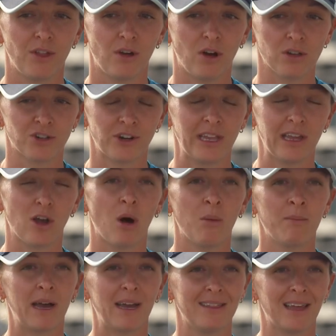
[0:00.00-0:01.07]
Australia
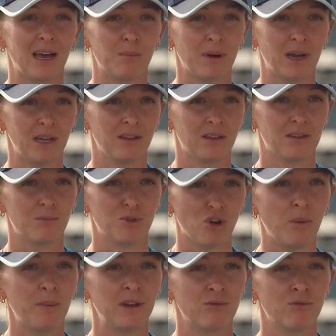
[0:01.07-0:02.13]
combated that by
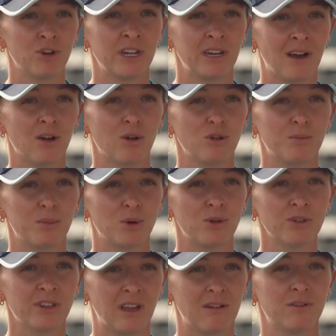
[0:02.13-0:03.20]
dropping and running our good
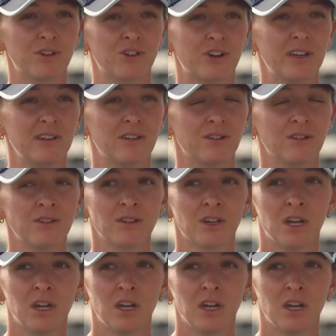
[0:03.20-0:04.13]
balls, and that frustrated us.